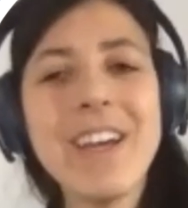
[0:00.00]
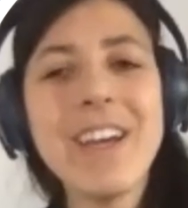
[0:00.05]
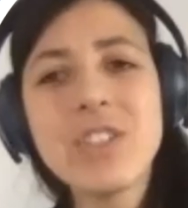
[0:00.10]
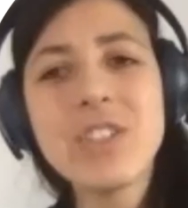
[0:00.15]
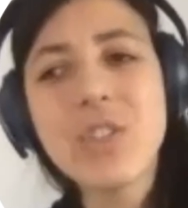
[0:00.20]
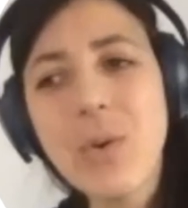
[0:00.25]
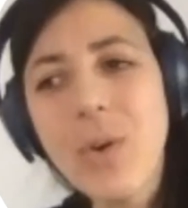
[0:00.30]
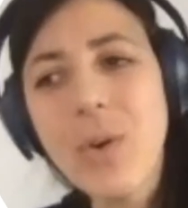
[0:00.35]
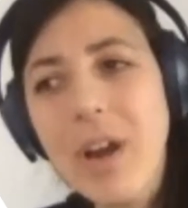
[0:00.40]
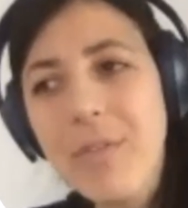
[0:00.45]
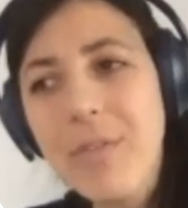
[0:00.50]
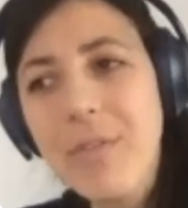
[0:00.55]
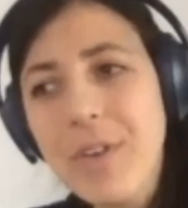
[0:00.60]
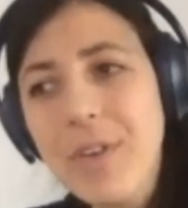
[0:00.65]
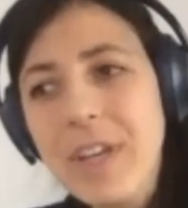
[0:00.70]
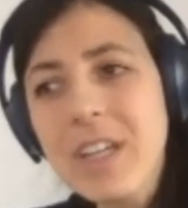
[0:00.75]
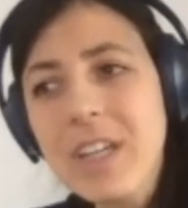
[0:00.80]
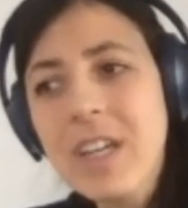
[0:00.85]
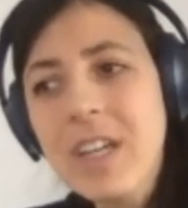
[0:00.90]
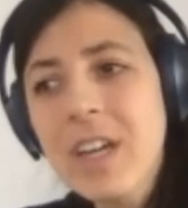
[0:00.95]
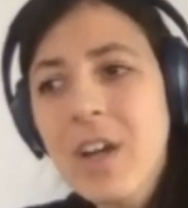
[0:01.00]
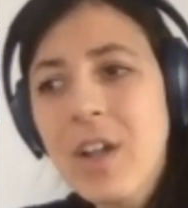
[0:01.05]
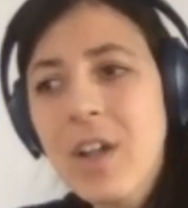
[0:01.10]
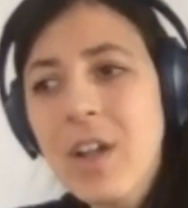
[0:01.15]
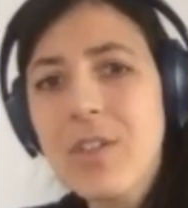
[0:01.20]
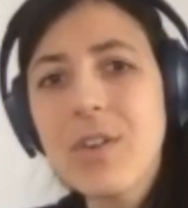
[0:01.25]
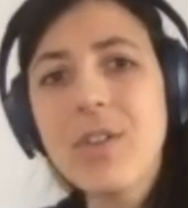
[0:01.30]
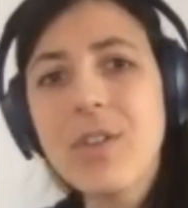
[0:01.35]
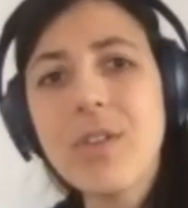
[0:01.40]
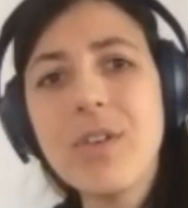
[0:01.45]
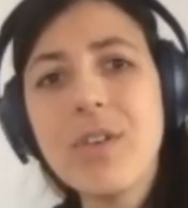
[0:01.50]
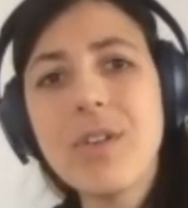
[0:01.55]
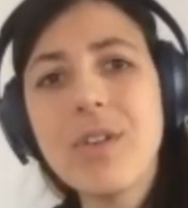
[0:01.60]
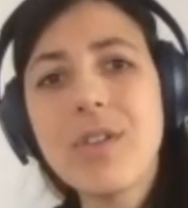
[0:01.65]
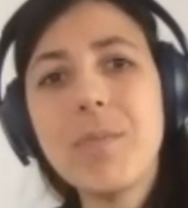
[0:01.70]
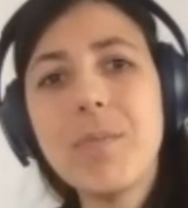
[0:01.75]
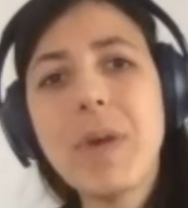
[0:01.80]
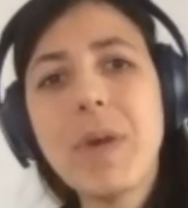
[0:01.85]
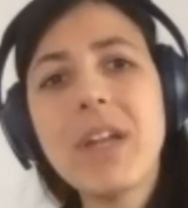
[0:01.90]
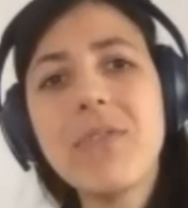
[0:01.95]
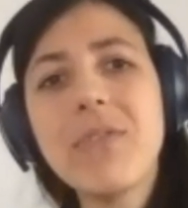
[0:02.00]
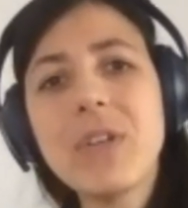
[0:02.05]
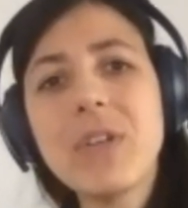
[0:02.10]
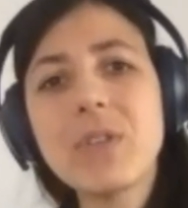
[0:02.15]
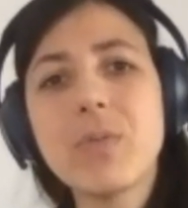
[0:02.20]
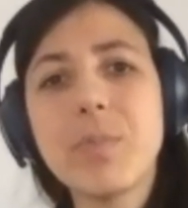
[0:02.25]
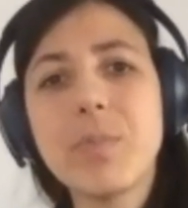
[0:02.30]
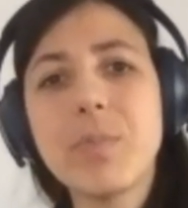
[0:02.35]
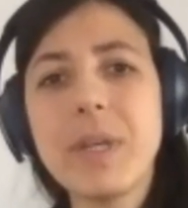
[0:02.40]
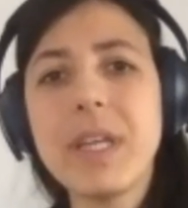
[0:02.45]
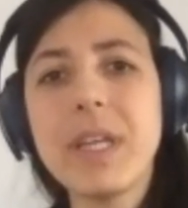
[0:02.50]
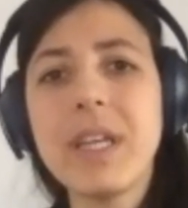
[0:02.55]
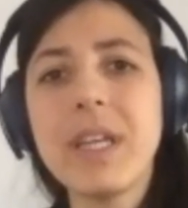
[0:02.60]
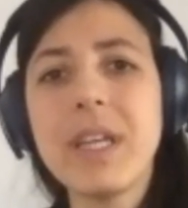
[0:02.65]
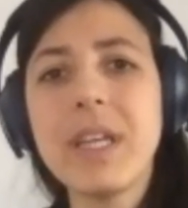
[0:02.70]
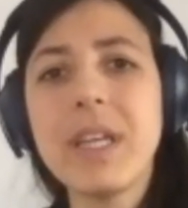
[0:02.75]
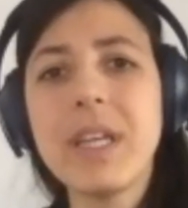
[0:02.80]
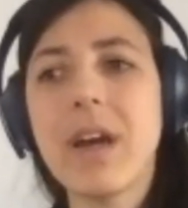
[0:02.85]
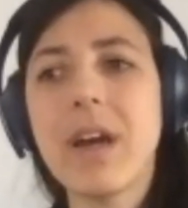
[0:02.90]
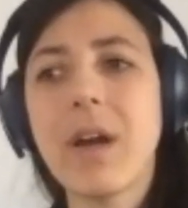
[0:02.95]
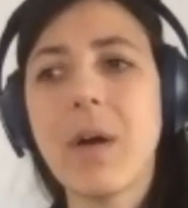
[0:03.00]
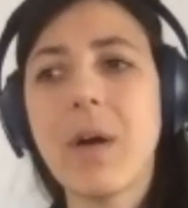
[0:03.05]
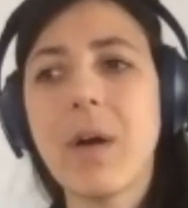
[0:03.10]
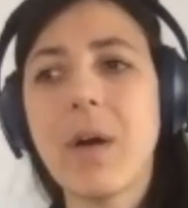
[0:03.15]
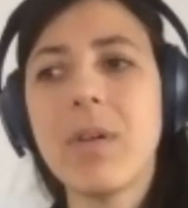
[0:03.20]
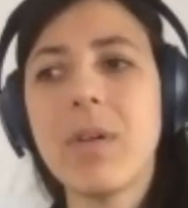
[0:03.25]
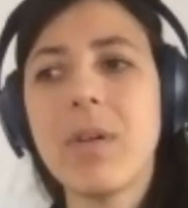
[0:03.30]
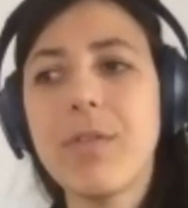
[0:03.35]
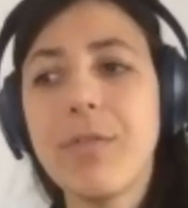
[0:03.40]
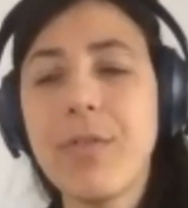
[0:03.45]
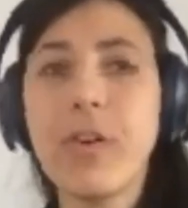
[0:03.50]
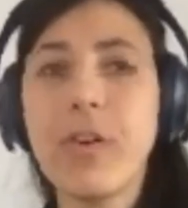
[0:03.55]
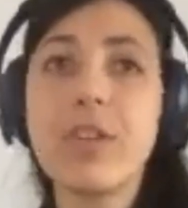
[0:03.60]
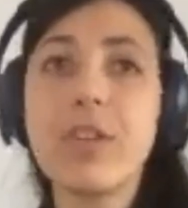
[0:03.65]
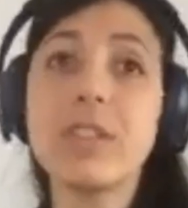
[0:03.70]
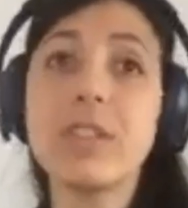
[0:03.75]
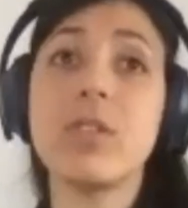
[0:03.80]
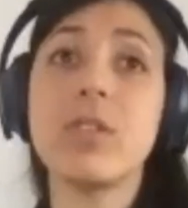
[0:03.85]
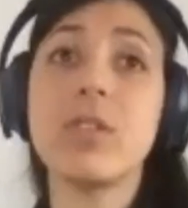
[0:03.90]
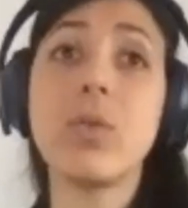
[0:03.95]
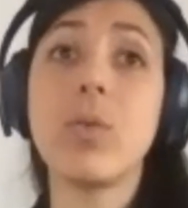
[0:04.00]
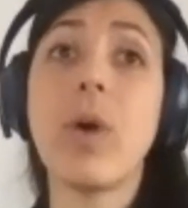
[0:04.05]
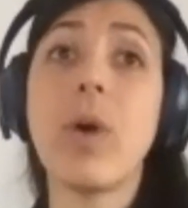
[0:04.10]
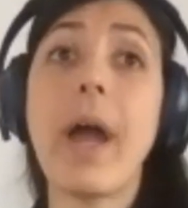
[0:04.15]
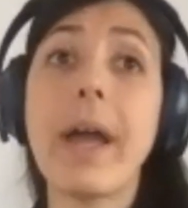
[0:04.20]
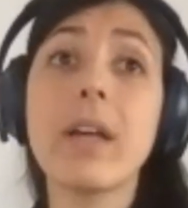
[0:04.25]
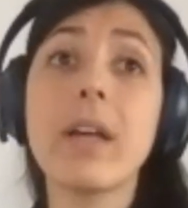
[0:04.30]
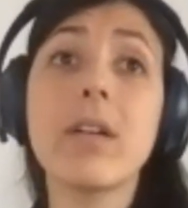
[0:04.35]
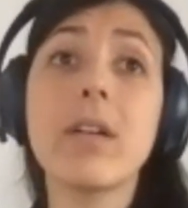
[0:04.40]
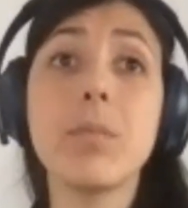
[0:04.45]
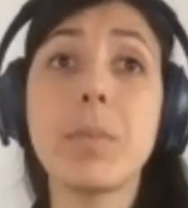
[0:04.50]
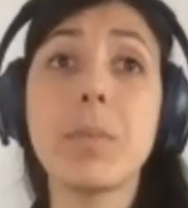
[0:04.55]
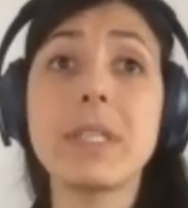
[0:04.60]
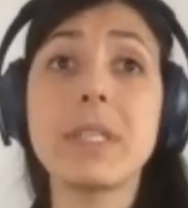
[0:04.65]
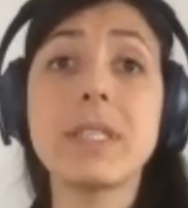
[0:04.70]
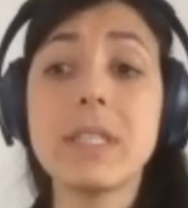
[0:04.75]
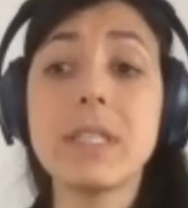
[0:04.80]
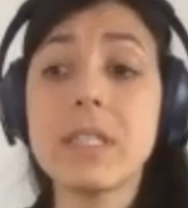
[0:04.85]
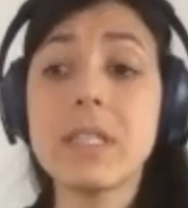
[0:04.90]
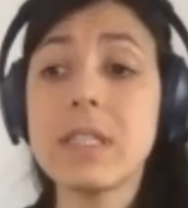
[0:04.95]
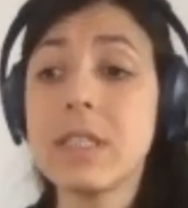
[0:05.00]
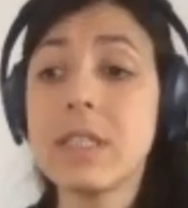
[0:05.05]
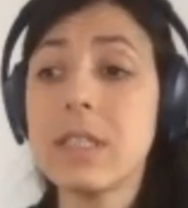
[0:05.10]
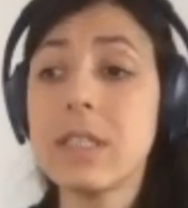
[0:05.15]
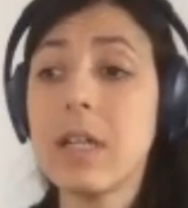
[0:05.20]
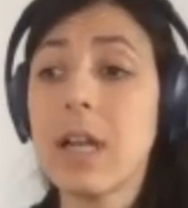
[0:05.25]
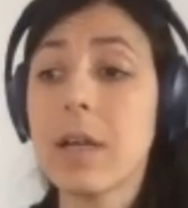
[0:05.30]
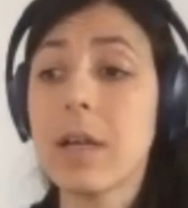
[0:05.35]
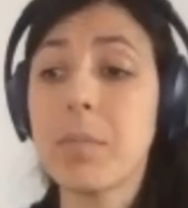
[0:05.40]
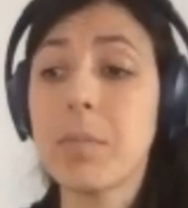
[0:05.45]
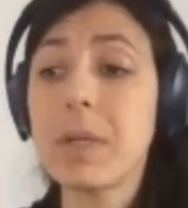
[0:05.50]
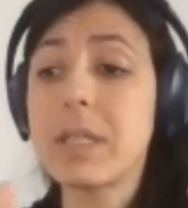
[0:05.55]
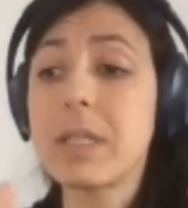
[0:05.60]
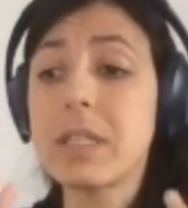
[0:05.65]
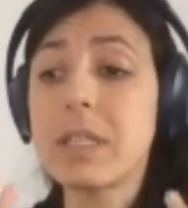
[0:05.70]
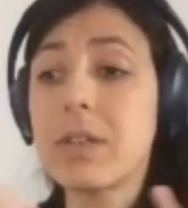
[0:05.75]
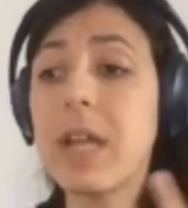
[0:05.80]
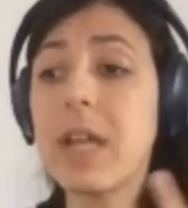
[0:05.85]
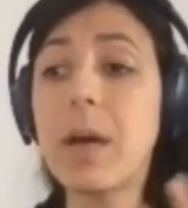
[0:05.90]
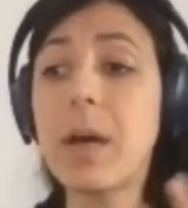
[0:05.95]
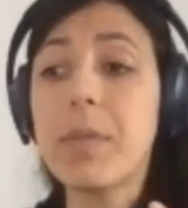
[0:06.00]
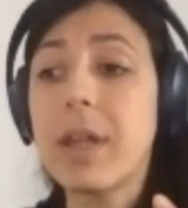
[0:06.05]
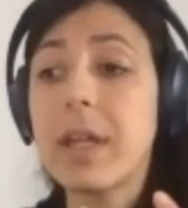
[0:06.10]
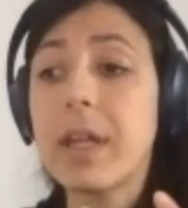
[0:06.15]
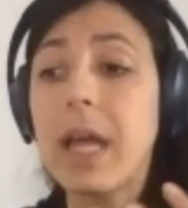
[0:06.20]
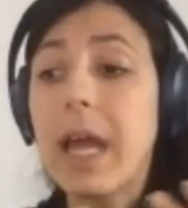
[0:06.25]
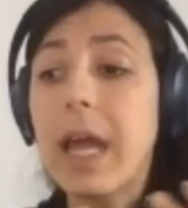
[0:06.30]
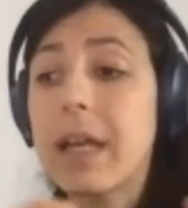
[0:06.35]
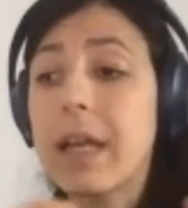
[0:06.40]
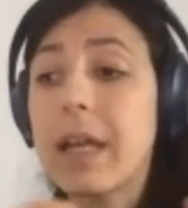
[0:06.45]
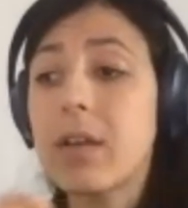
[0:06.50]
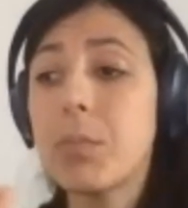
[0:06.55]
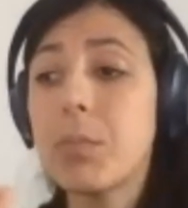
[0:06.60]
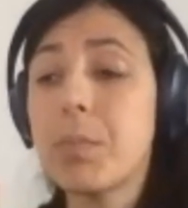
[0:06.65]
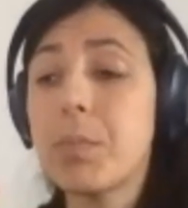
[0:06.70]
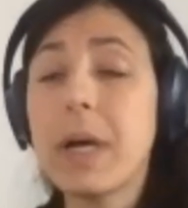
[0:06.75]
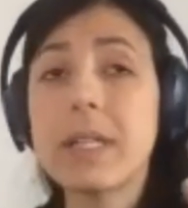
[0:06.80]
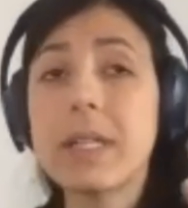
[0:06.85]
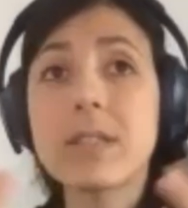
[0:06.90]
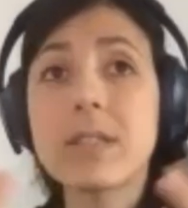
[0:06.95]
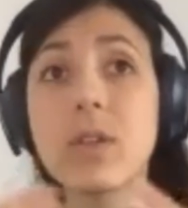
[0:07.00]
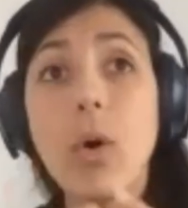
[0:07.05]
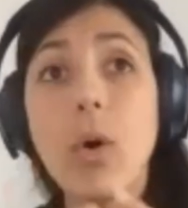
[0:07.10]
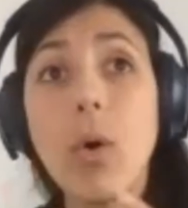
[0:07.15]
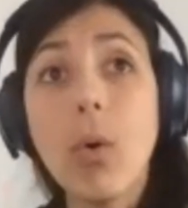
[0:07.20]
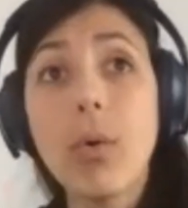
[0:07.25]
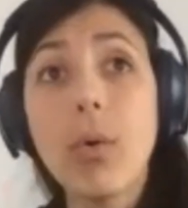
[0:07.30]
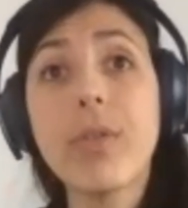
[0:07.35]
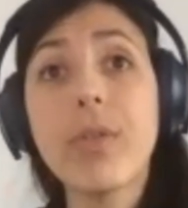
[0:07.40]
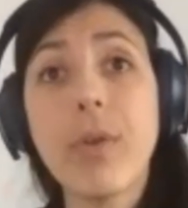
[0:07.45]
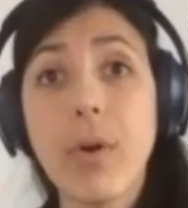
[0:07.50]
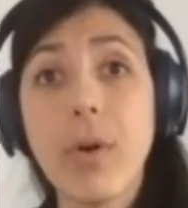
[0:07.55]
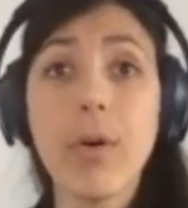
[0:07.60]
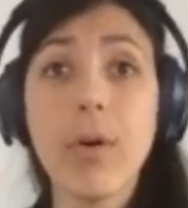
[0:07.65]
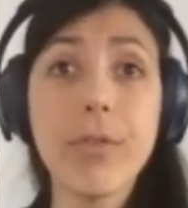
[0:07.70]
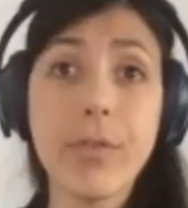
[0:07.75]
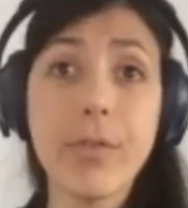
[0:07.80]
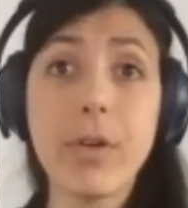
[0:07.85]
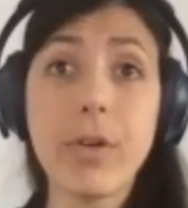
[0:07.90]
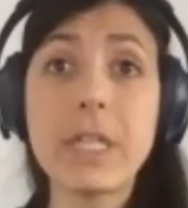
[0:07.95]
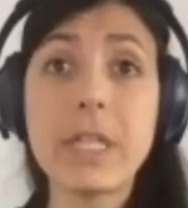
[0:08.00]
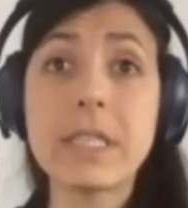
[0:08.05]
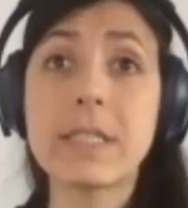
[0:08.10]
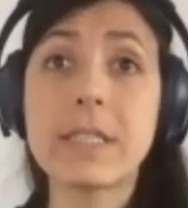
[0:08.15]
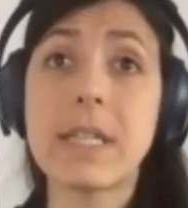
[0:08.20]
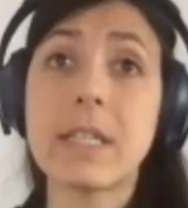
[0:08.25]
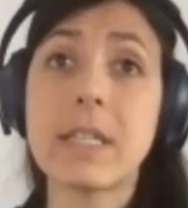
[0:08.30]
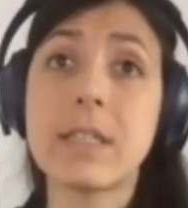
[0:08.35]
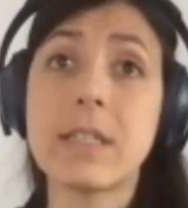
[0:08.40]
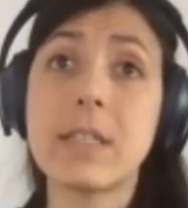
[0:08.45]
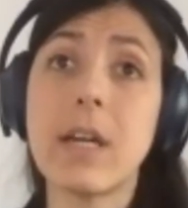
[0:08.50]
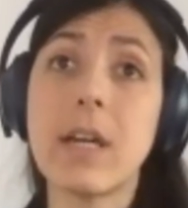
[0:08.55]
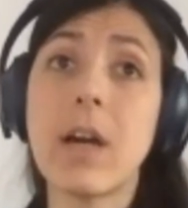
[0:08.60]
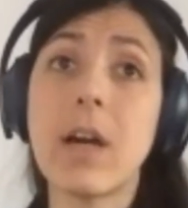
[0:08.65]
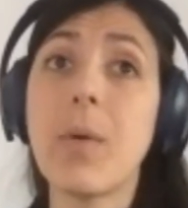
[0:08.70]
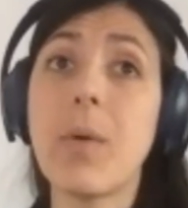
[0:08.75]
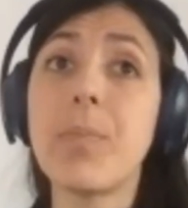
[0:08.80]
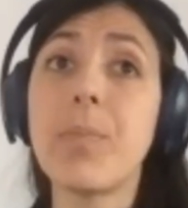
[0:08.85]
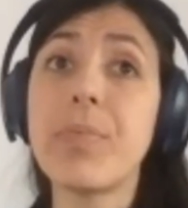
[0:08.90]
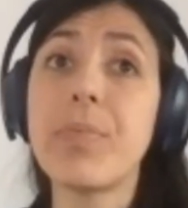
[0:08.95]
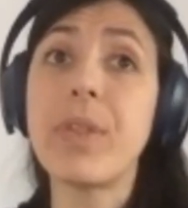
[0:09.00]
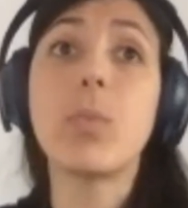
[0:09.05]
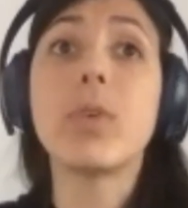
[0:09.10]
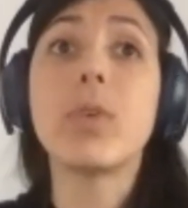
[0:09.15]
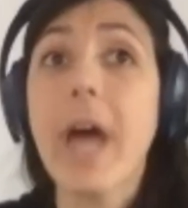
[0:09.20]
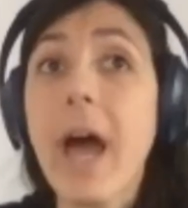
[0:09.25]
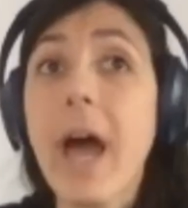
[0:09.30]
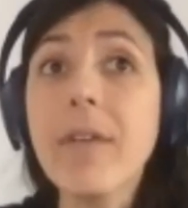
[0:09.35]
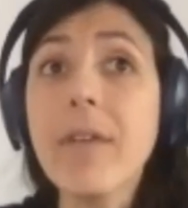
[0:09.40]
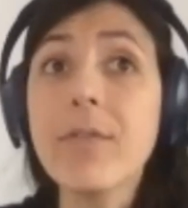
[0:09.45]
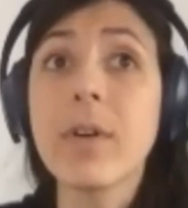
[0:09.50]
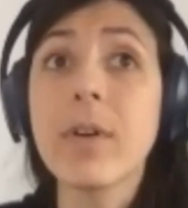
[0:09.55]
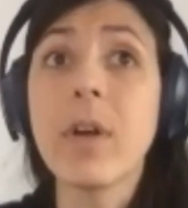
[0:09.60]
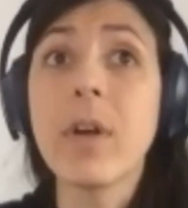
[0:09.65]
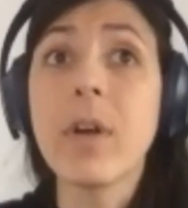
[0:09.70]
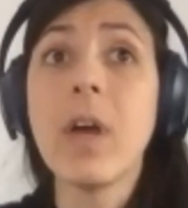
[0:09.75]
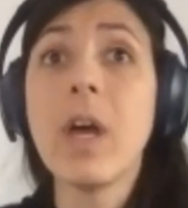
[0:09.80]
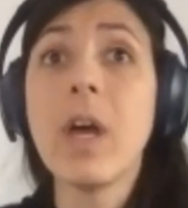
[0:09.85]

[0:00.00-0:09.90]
So I think the main things would be, first, you know, encompassing, like building an app that encompass all the offerings that they would have.